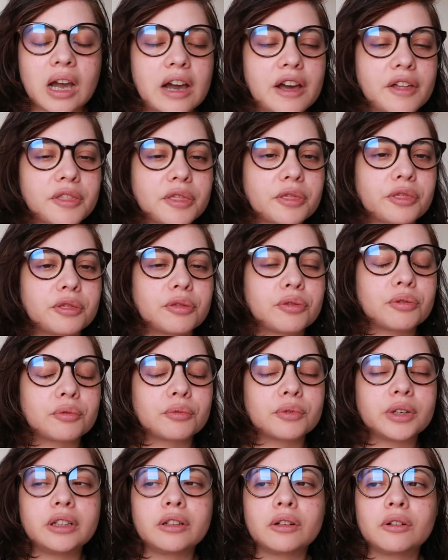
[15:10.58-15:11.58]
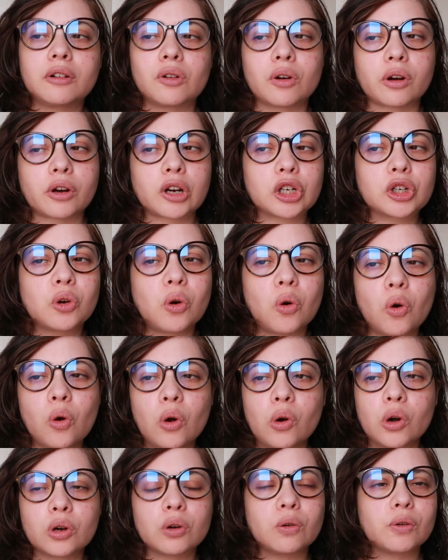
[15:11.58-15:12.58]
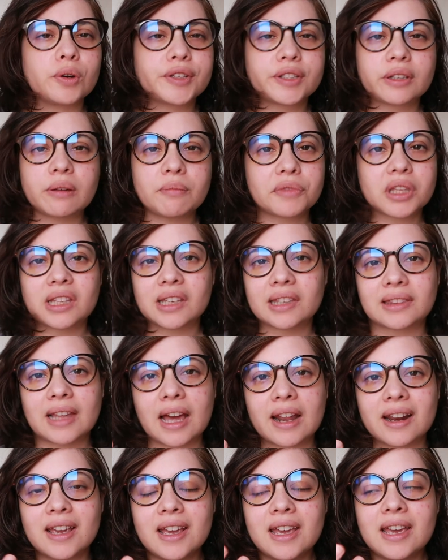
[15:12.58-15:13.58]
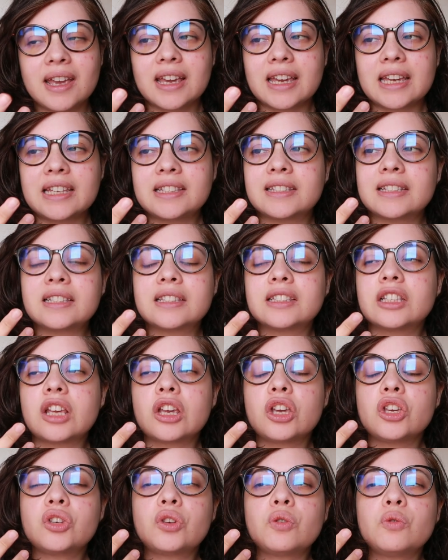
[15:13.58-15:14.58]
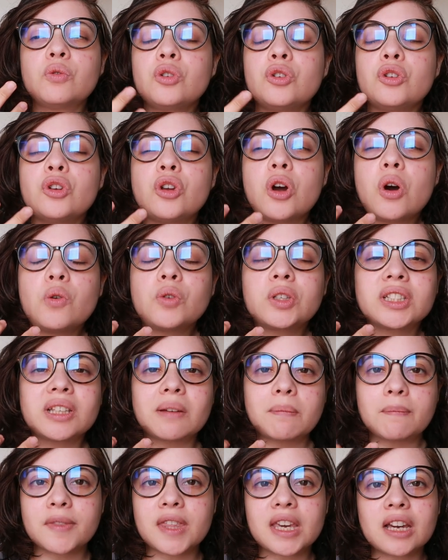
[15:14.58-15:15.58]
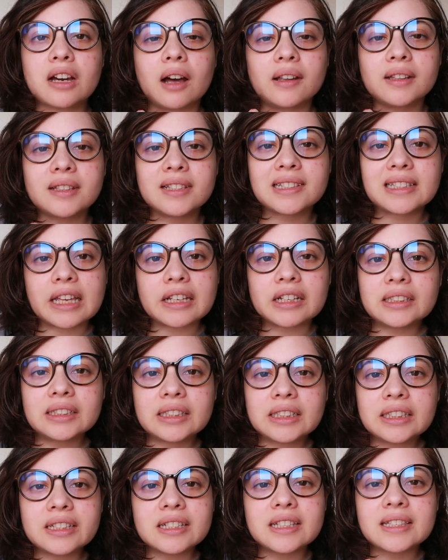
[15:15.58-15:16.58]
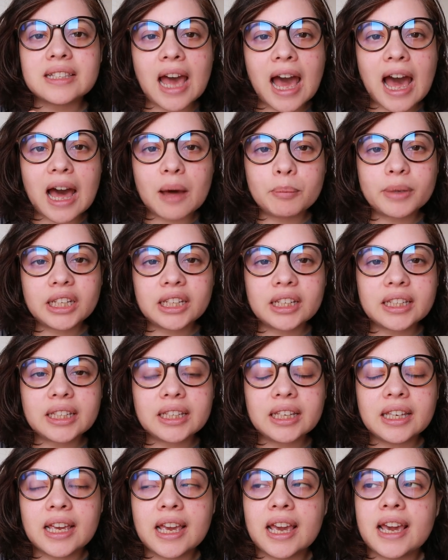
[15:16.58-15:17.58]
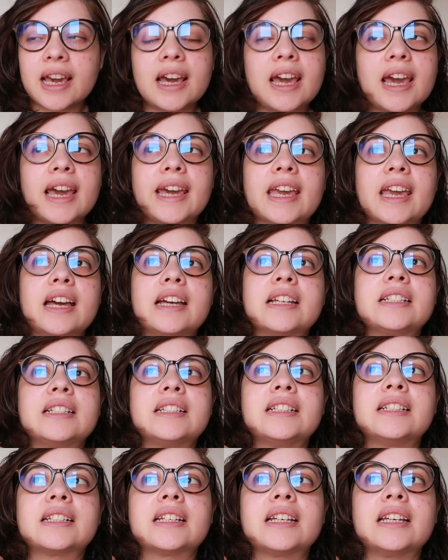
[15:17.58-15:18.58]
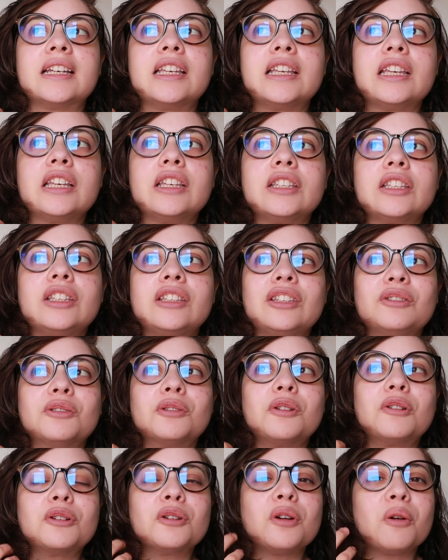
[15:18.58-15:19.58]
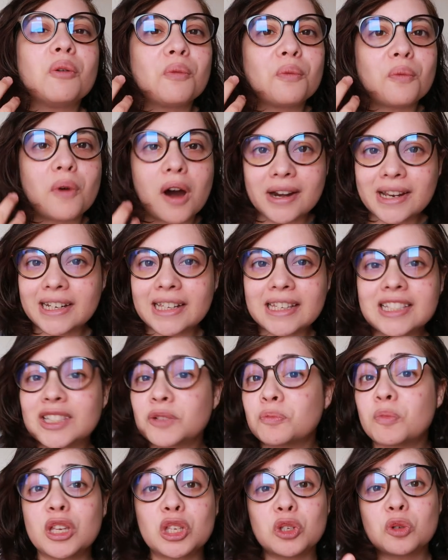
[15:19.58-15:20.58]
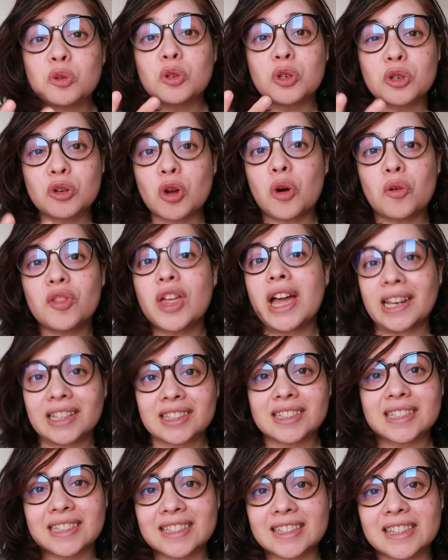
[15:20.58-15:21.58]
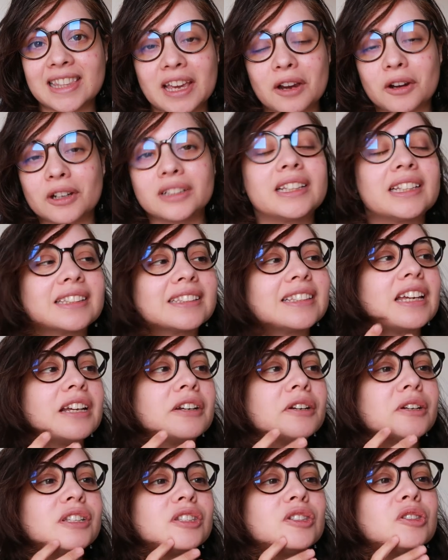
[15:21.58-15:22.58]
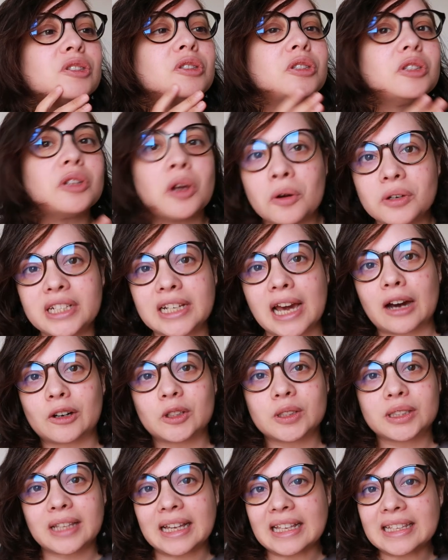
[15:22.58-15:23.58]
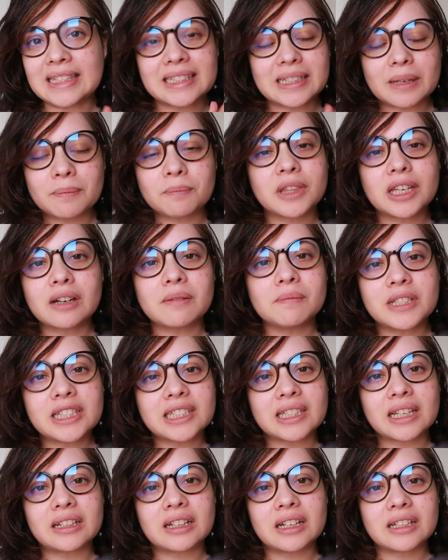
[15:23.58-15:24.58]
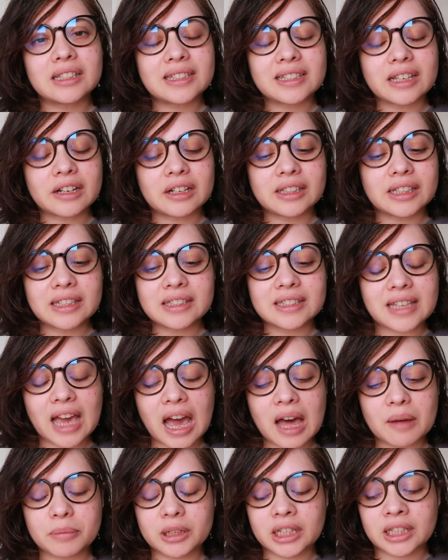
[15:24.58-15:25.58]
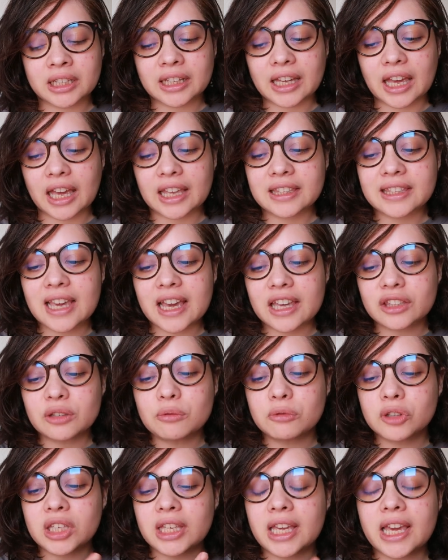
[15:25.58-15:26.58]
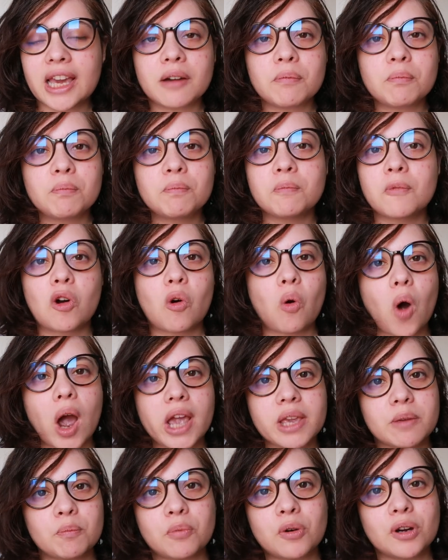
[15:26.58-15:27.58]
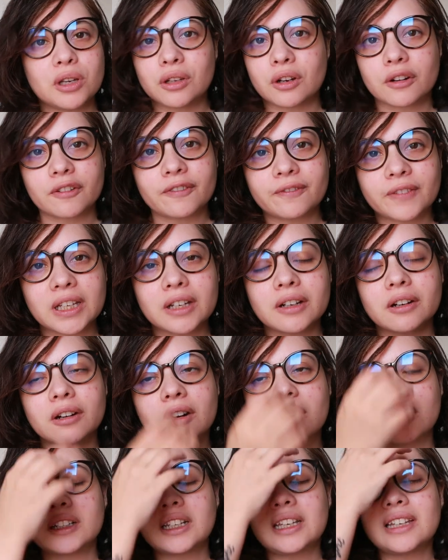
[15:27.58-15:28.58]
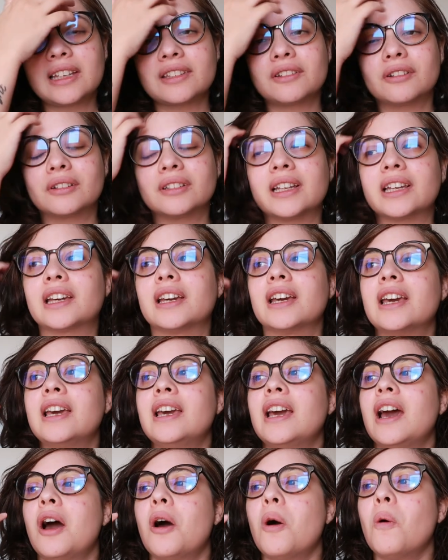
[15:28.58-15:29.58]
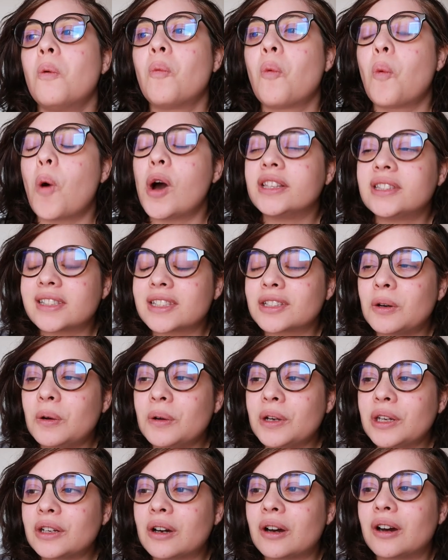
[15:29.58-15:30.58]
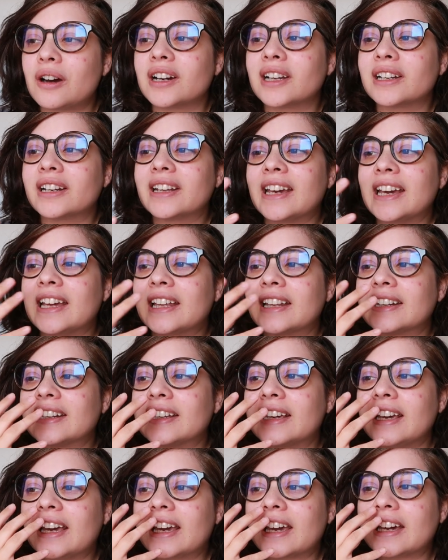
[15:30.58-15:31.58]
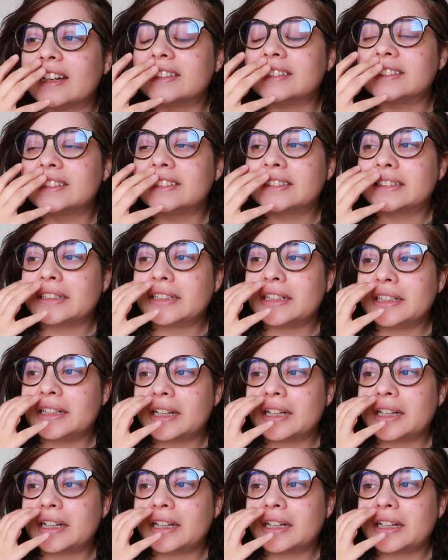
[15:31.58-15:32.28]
a thriller or gore or something like that. It's just, you know, something unsettling is happening and you don't know what it is, but you know that it's there. Like, there is no doubt that something unsettling is happening, and yet you can't quite put your finger on it. You're like, what's going on? And